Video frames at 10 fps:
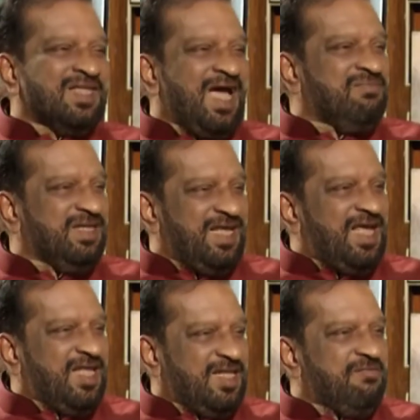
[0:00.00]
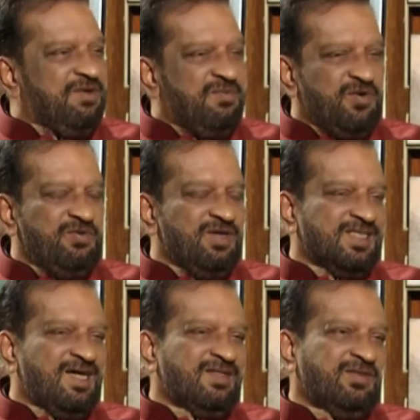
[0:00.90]
I mean, everybody was
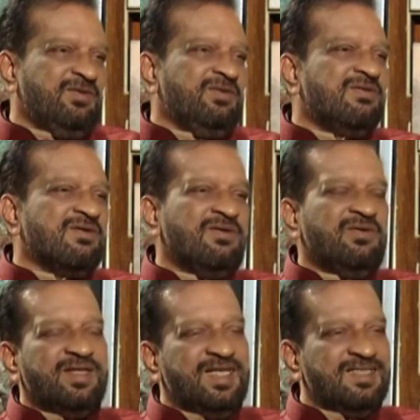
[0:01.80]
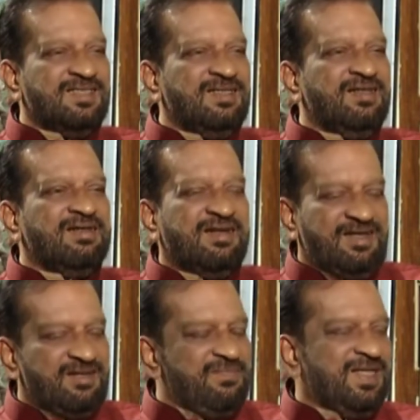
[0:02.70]
asked to draw, a
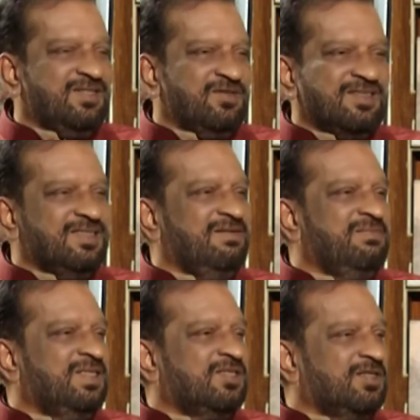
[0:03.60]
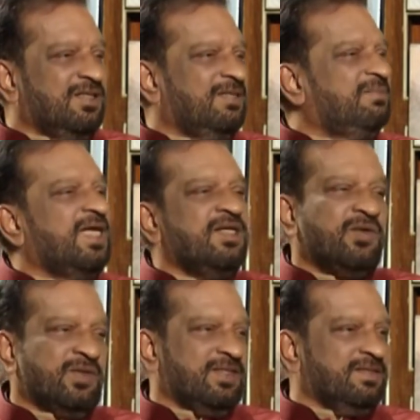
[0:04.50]
cricket match or a sea beach or something, but I
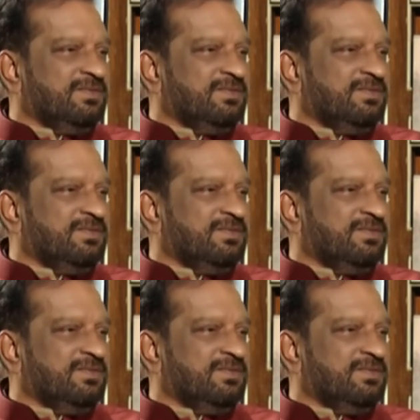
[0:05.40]
don't.